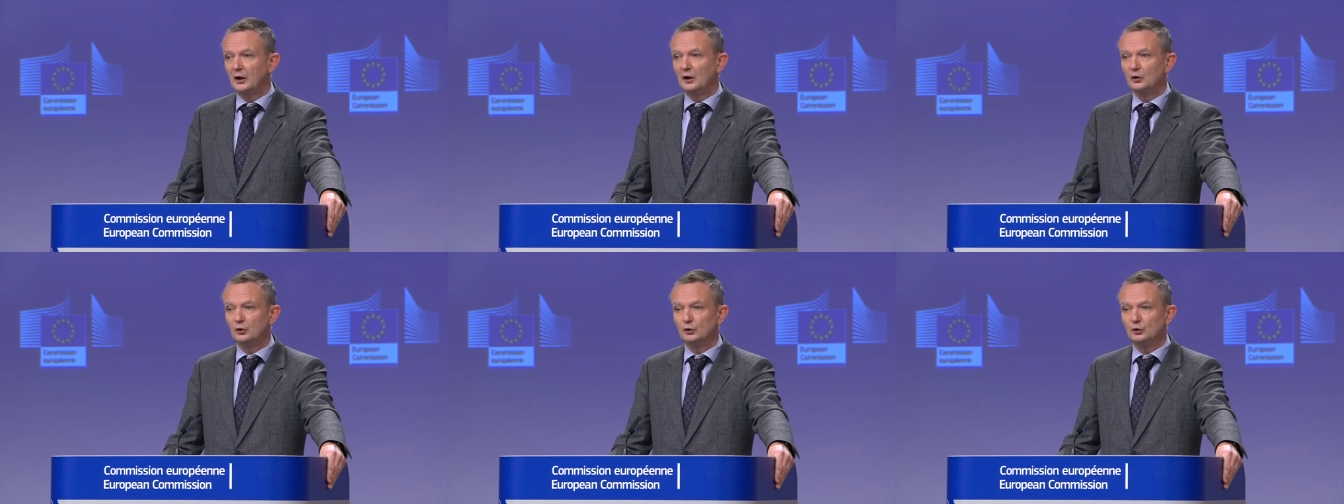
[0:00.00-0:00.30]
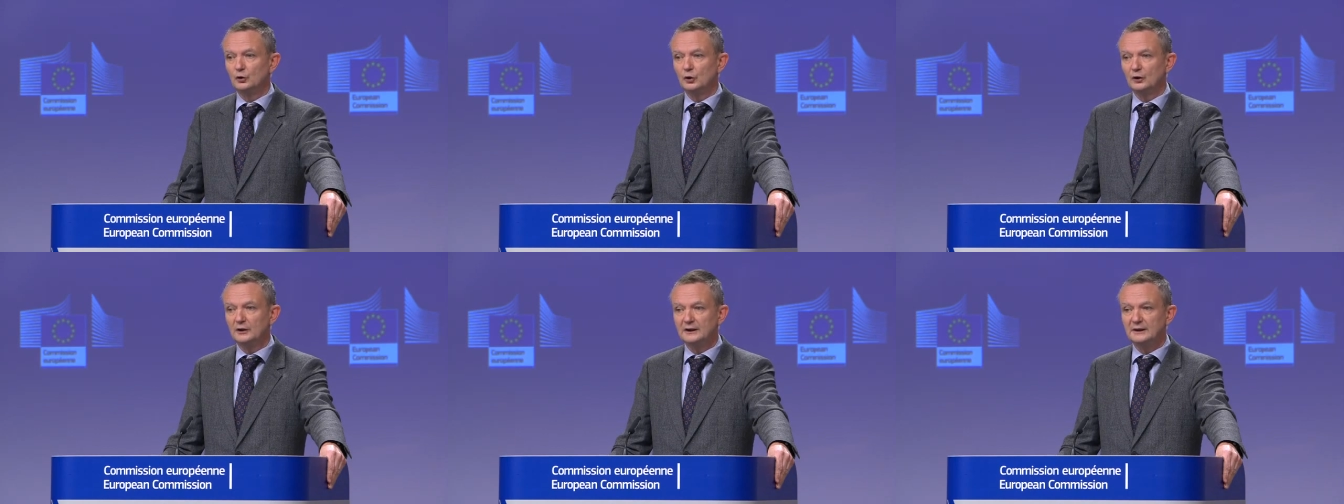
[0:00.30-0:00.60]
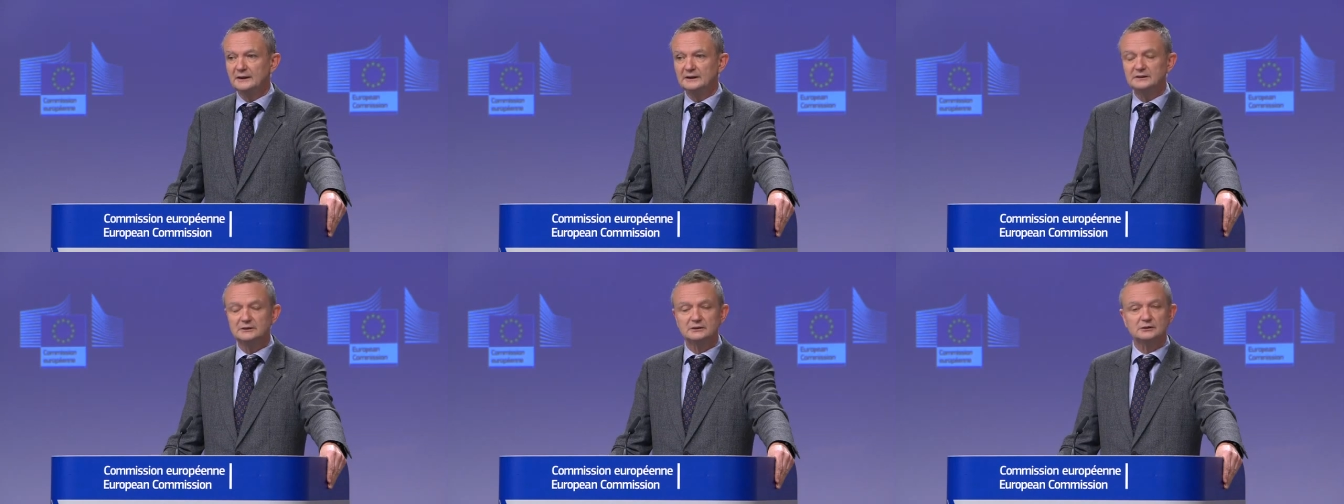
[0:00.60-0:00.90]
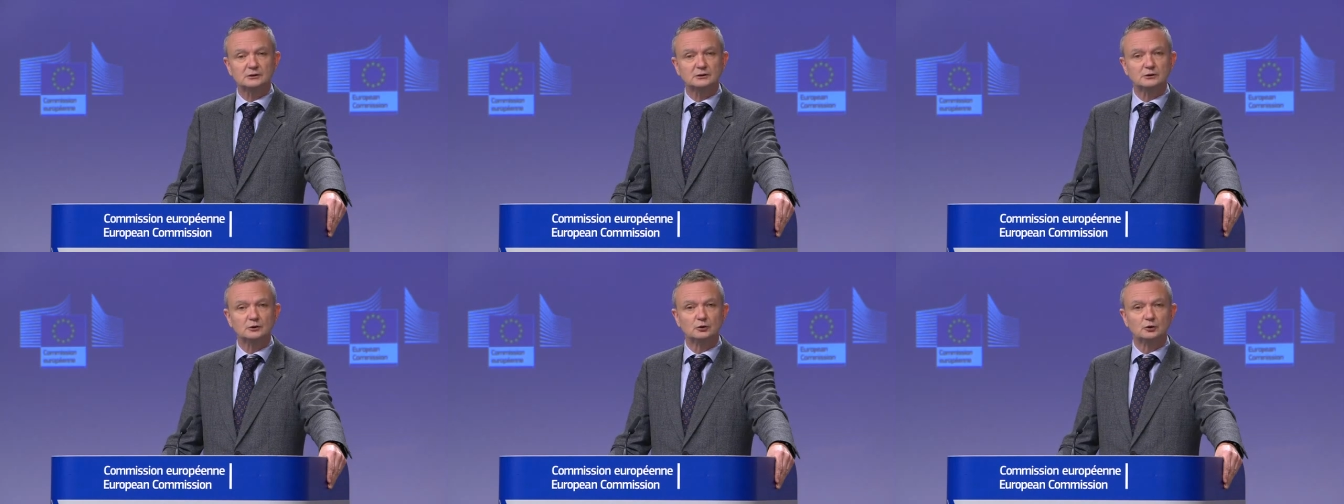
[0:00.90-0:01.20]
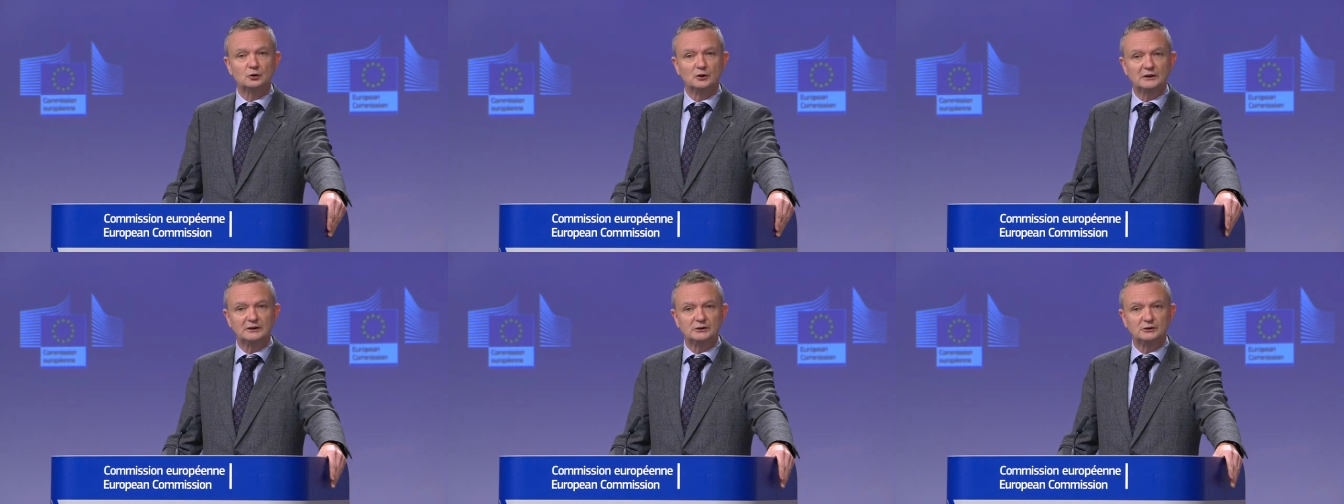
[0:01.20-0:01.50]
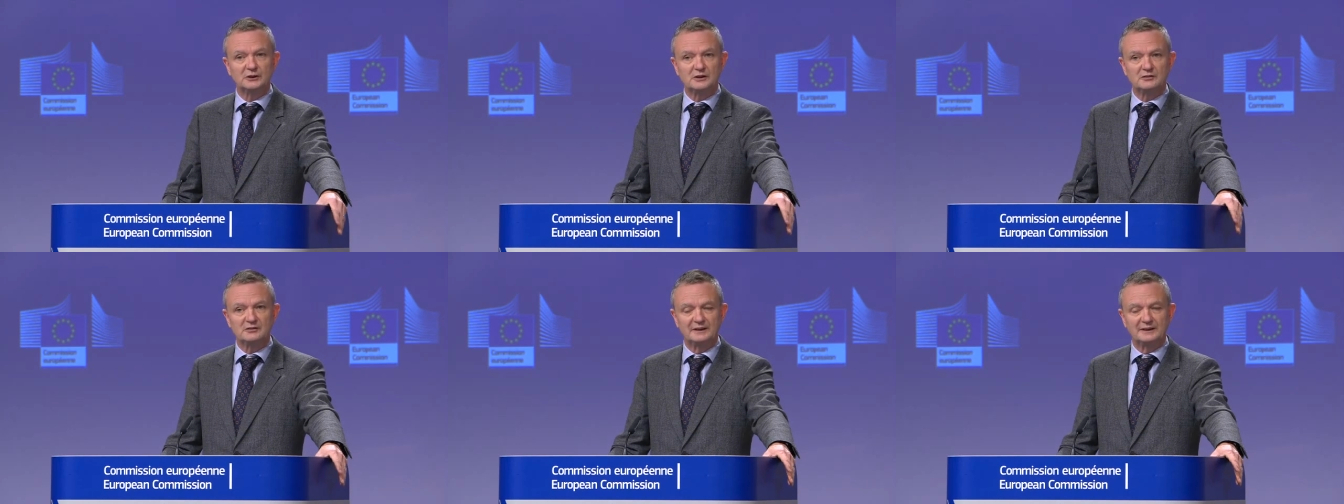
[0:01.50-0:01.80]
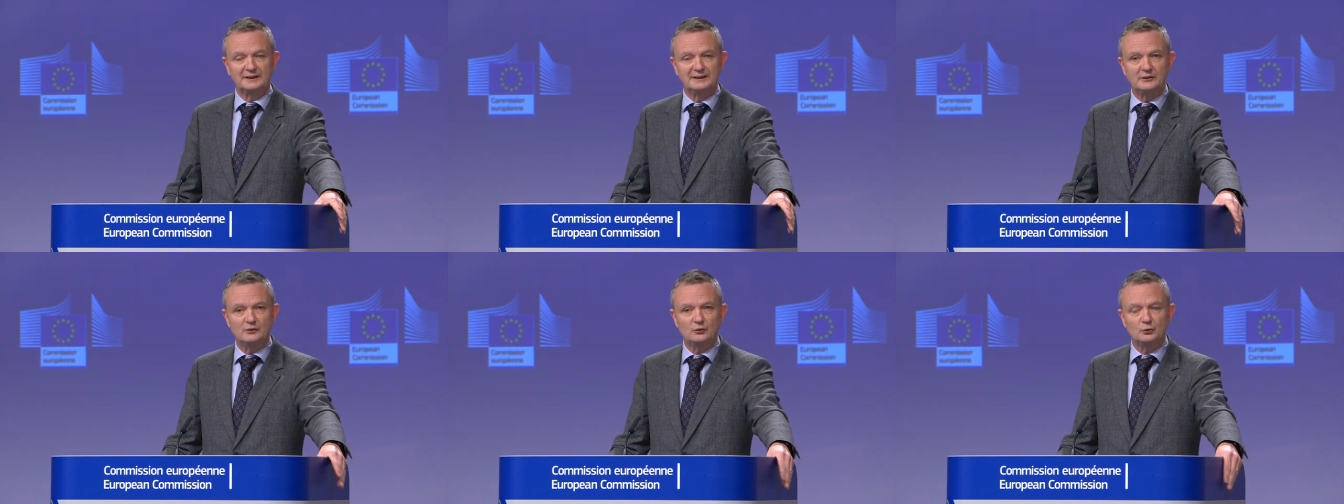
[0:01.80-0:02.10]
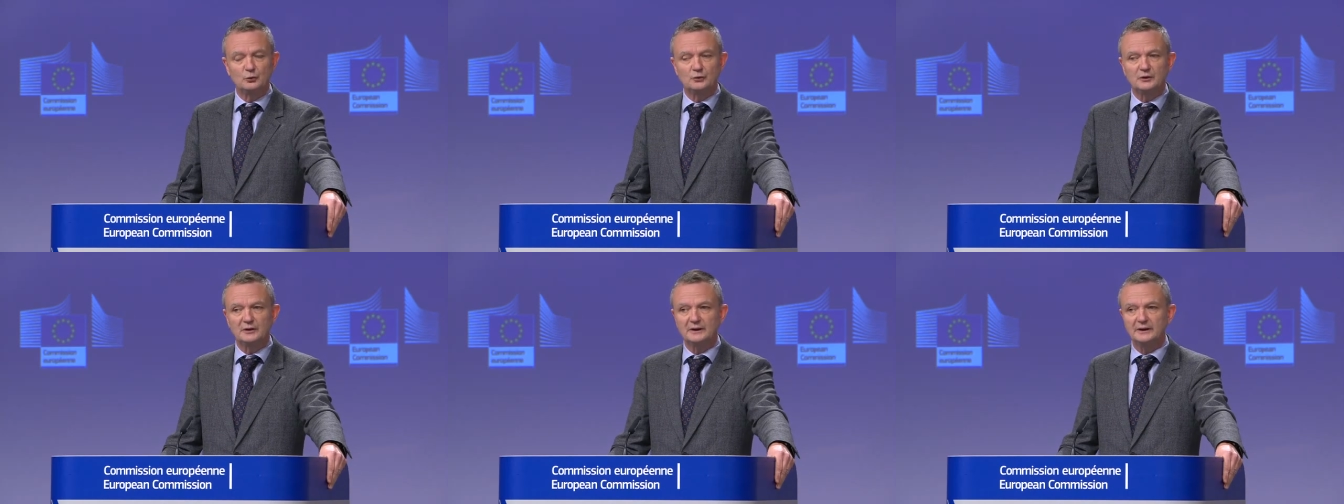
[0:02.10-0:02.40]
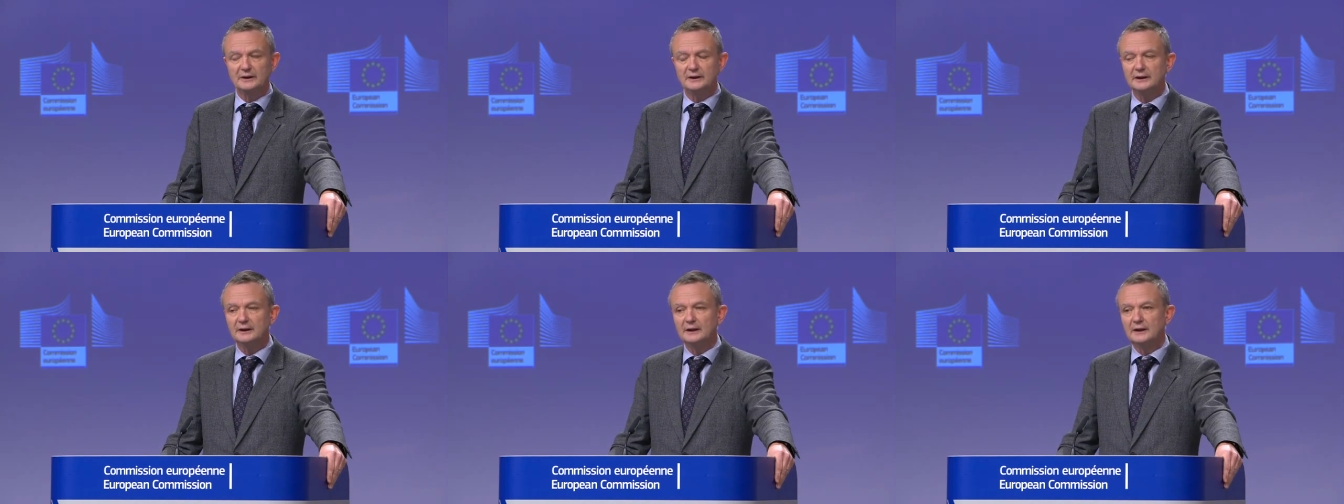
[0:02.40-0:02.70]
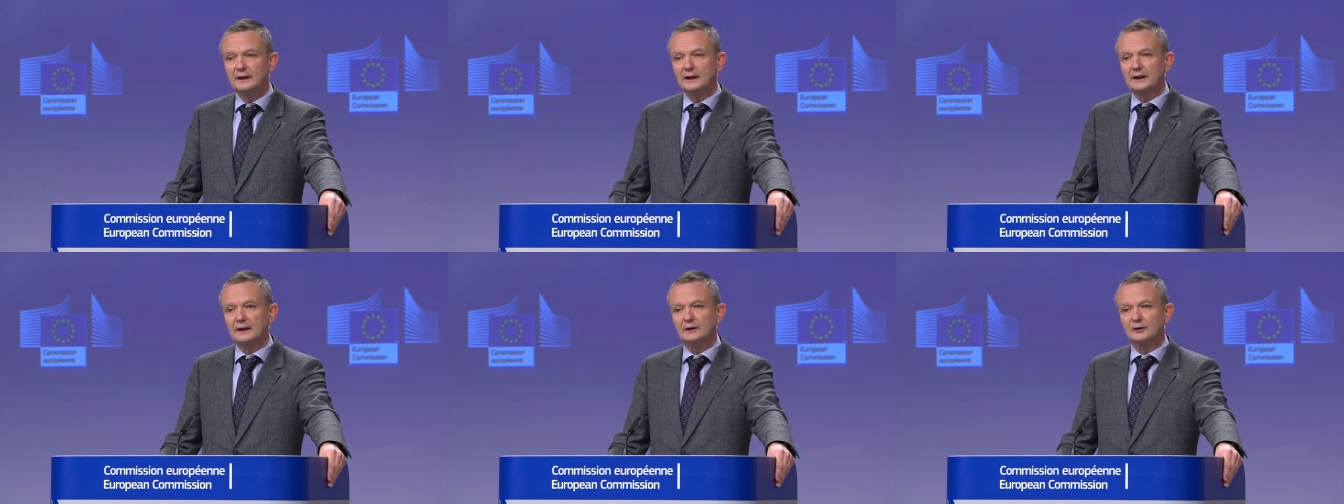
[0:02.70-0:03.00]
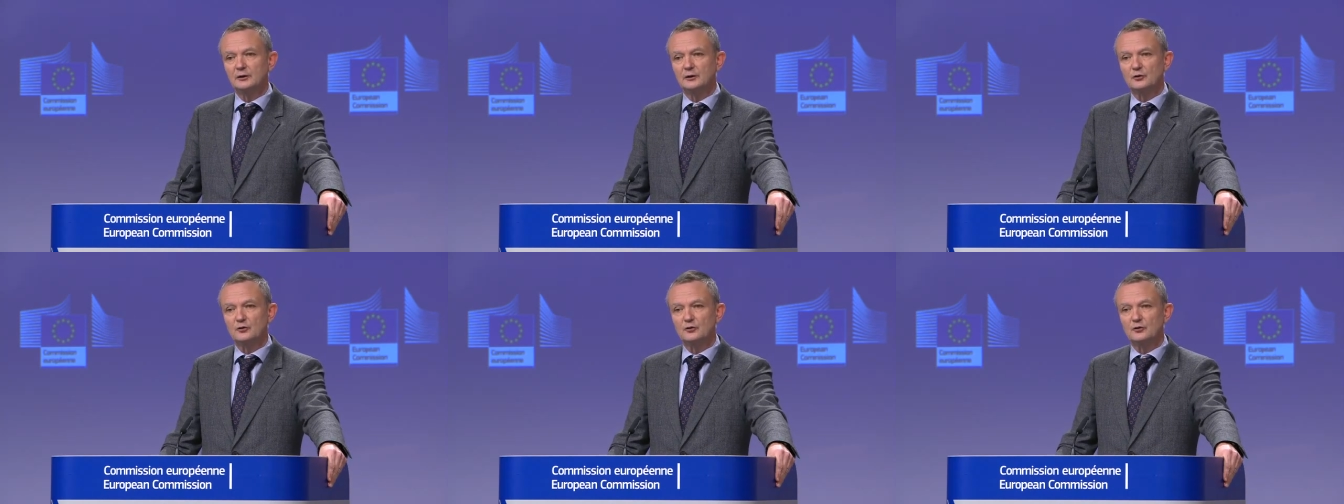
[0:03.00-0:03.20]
Uh, the um, uh, Vice President,